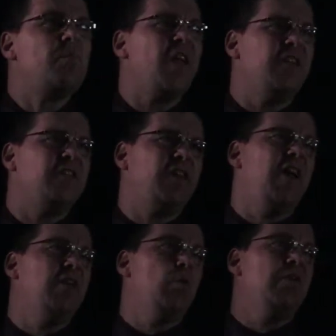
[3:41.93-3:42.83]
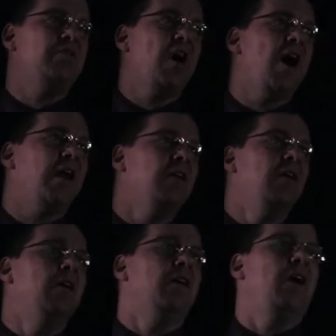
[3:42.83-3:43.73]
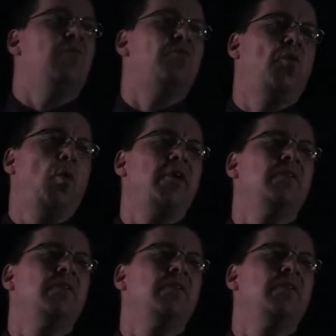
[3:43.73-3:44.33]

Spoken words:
and say that we've got 40